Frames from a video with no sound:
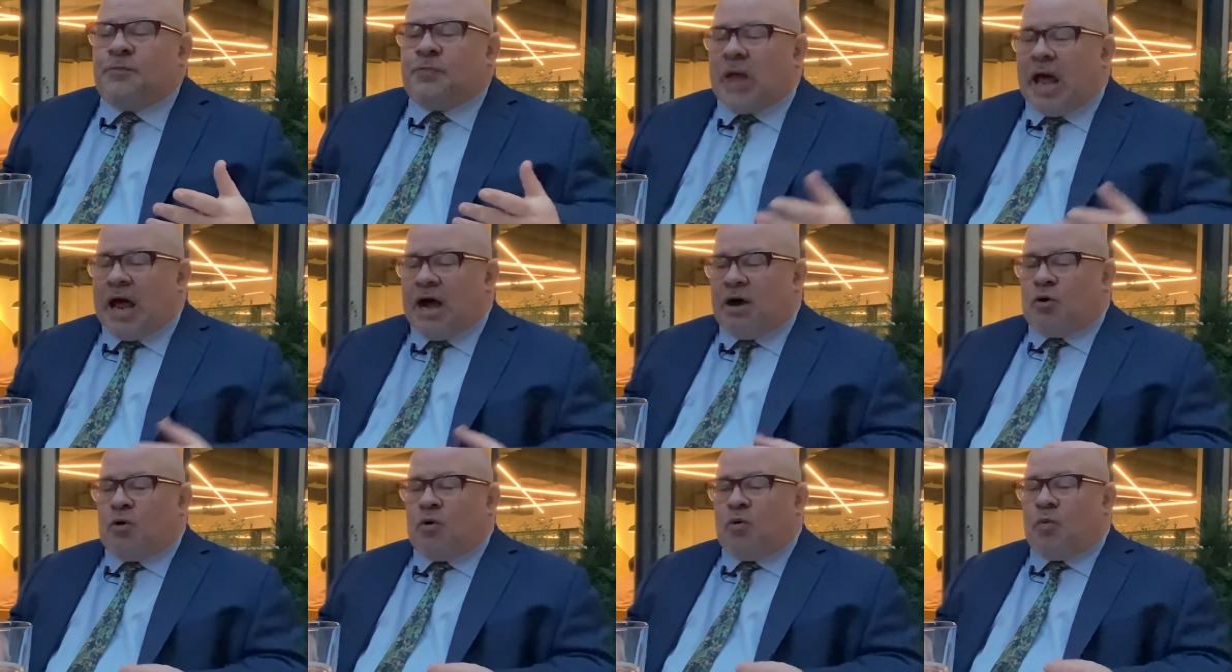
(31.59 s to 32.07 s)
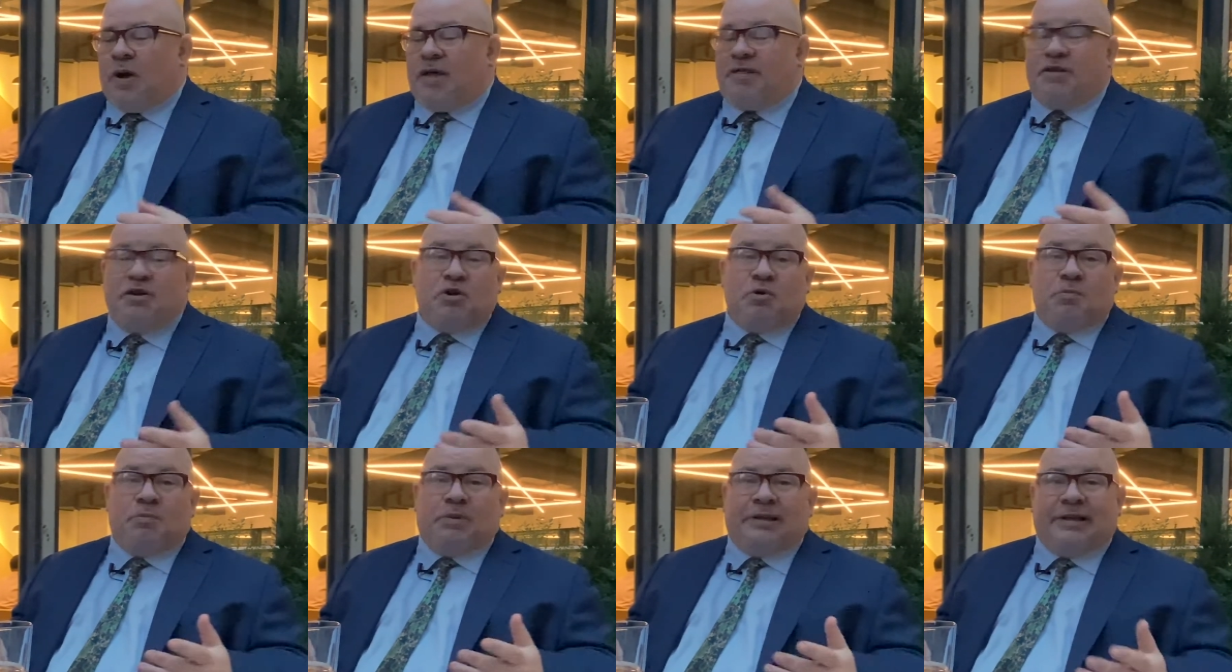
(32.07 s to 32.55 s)
Now,
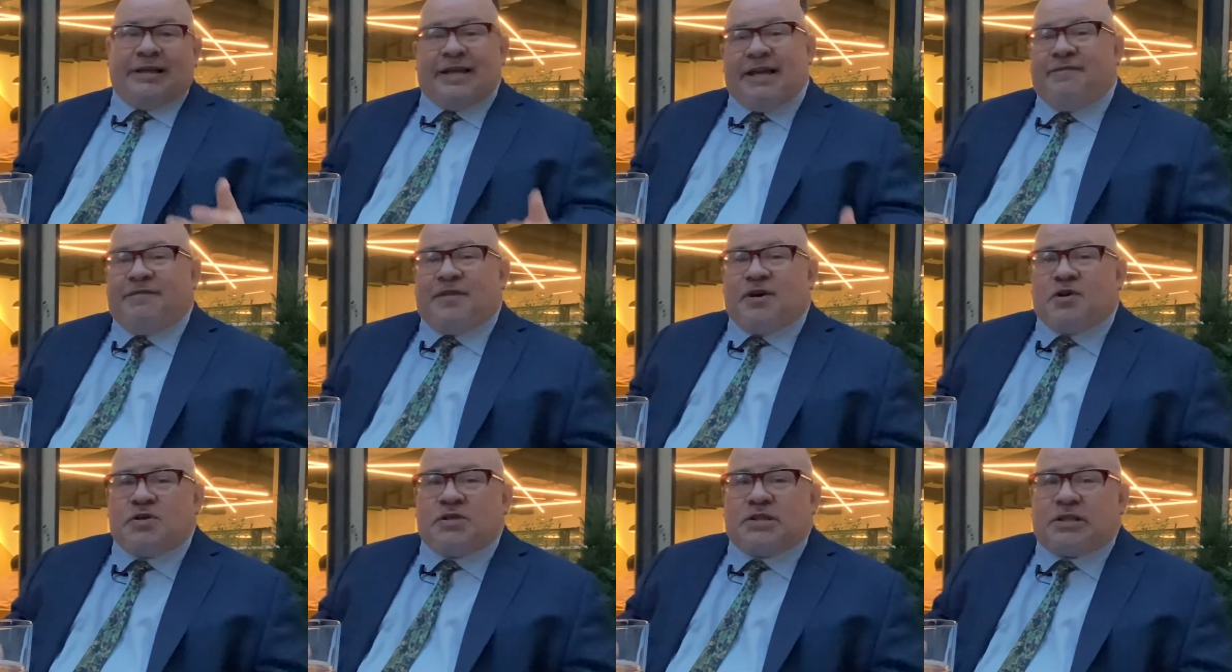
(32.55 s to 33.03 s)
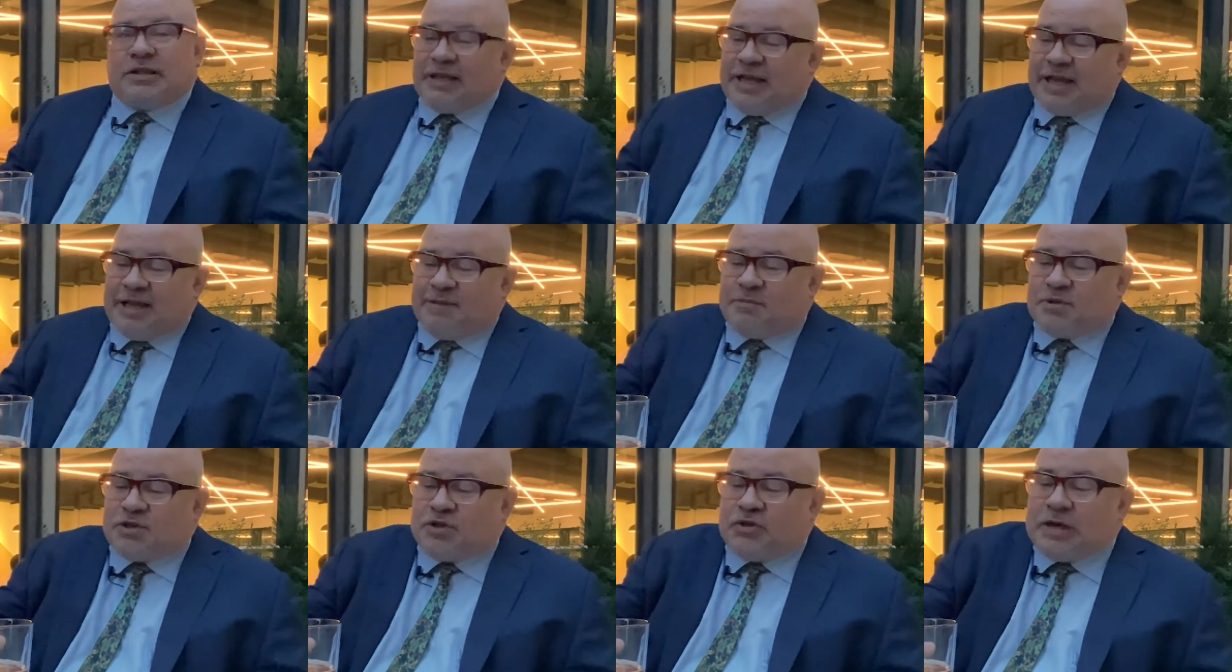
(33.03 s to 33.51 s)
whether you believe those
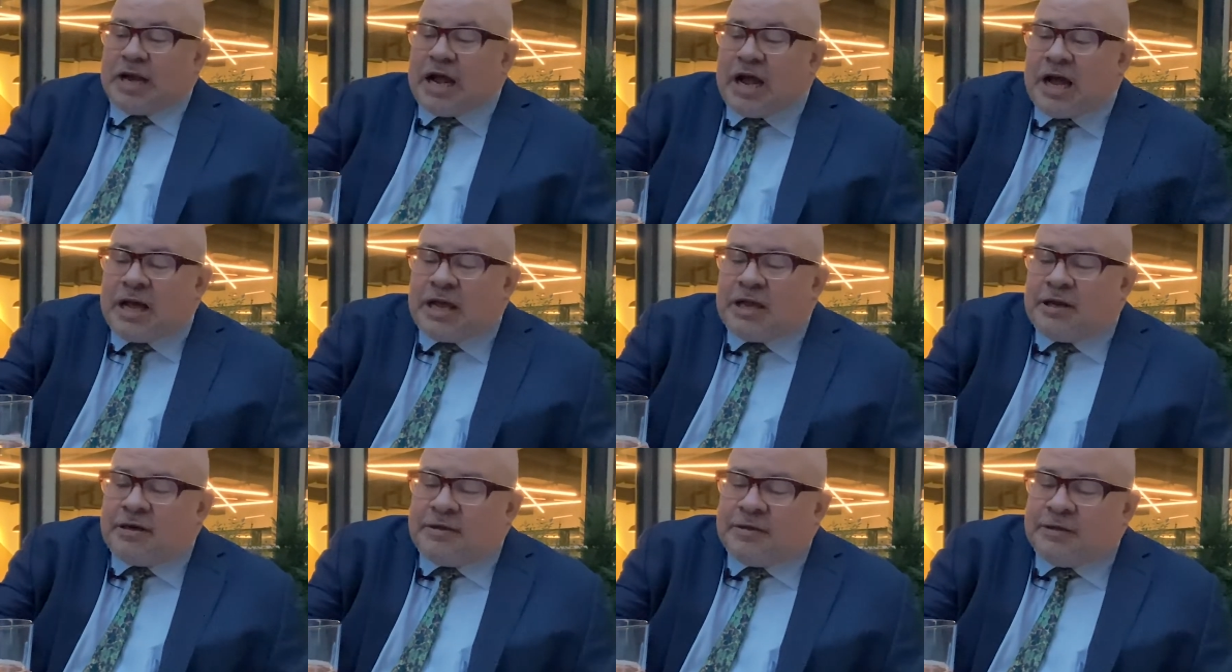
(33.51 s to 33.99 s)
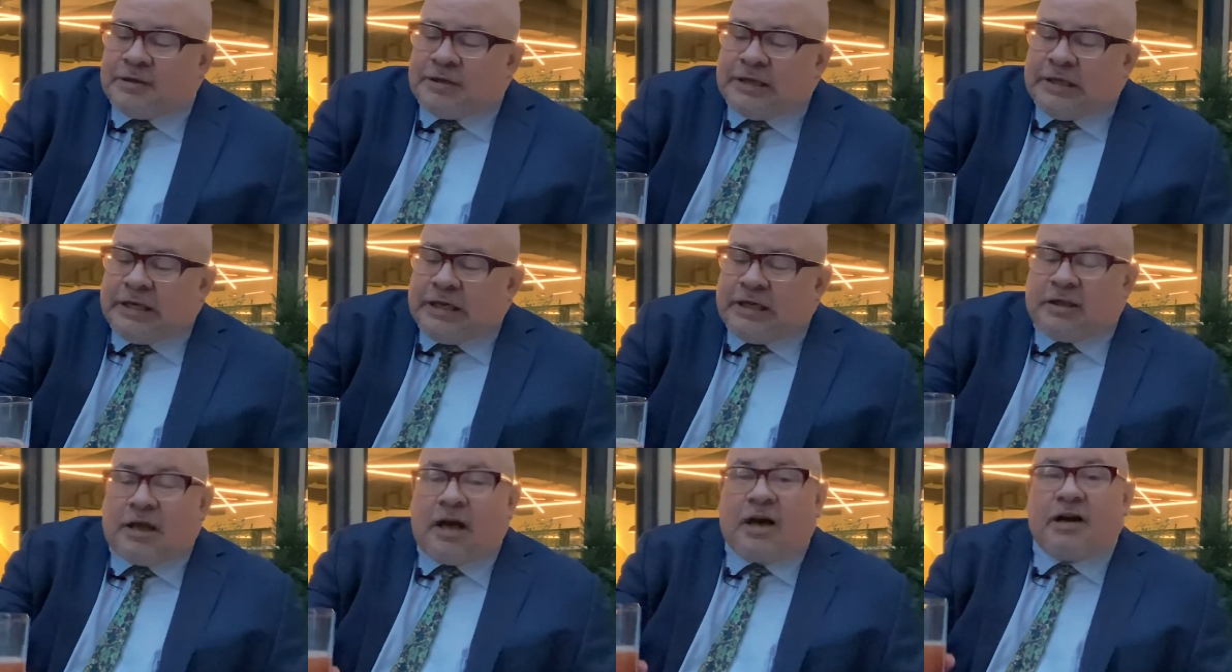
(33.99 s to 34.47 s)
claims or not,
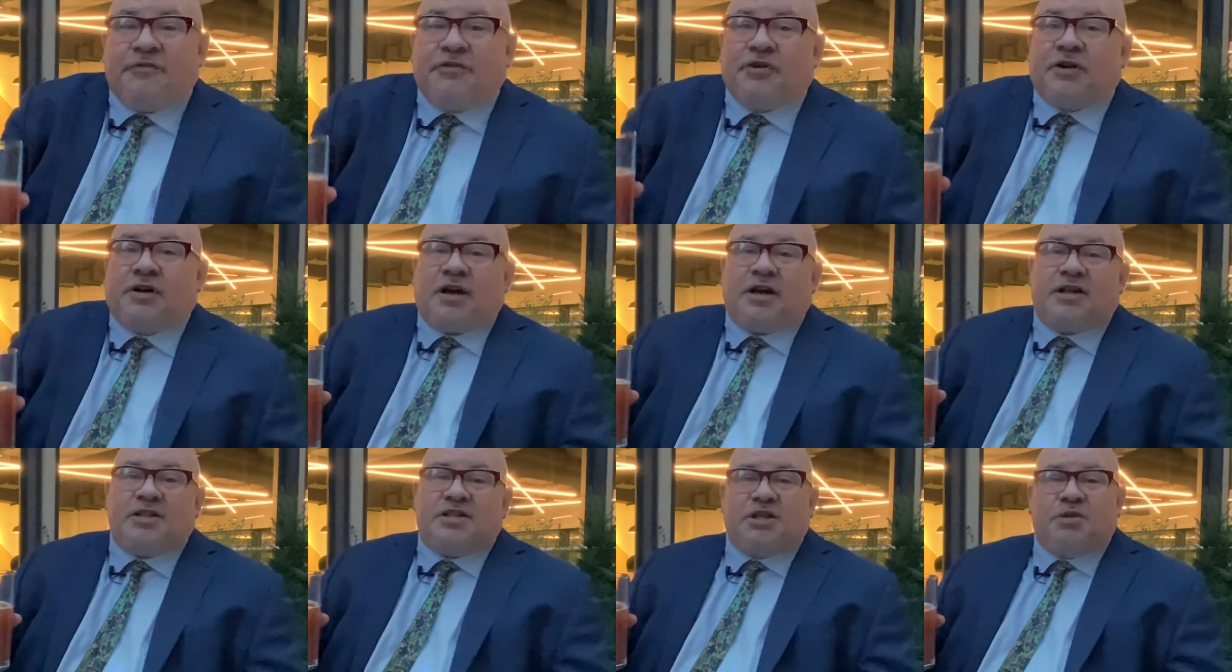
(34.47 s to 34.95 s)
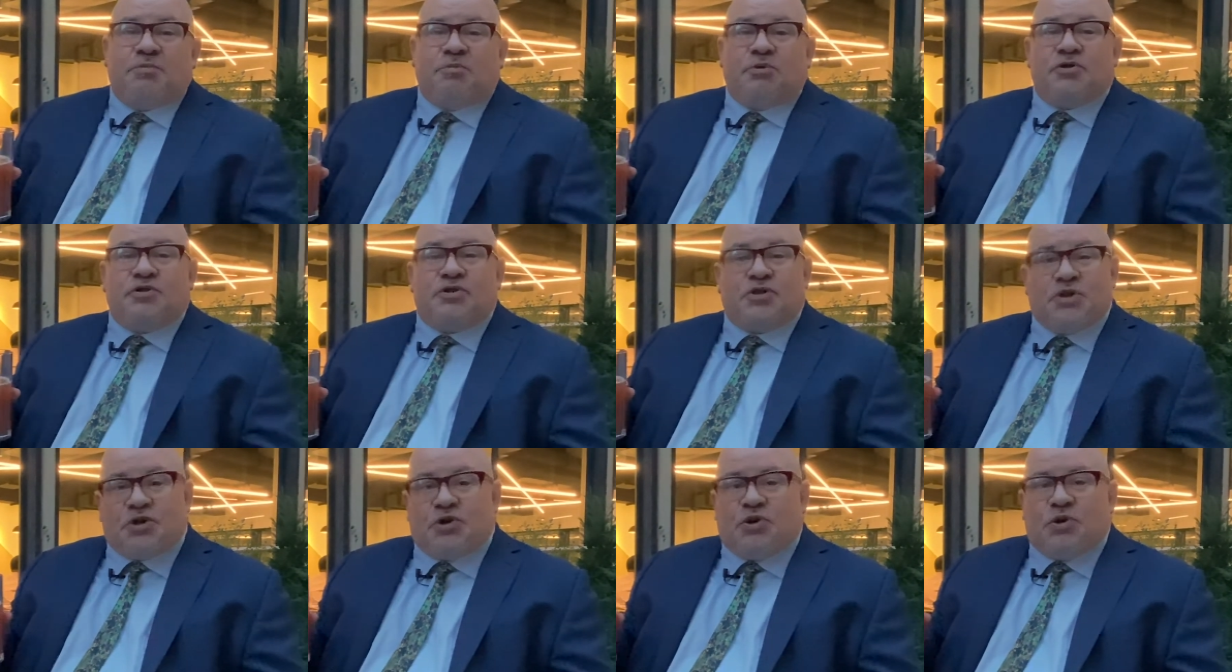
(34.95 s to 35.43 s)
a lot of your
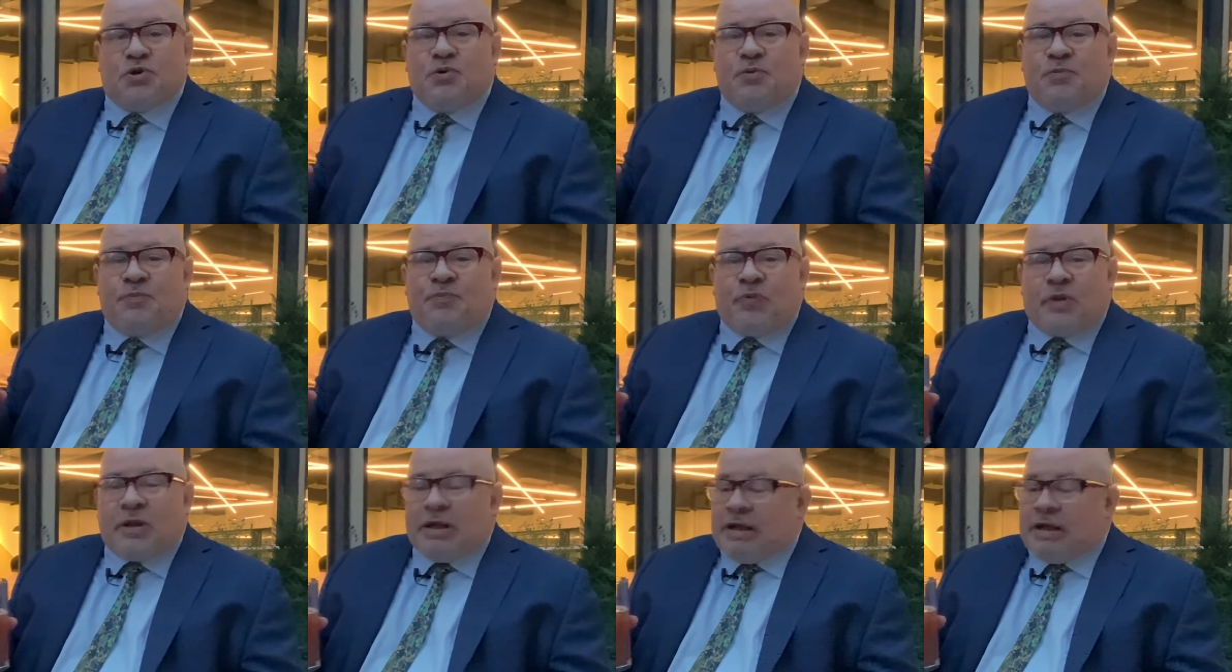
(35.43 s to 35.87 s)
customers do.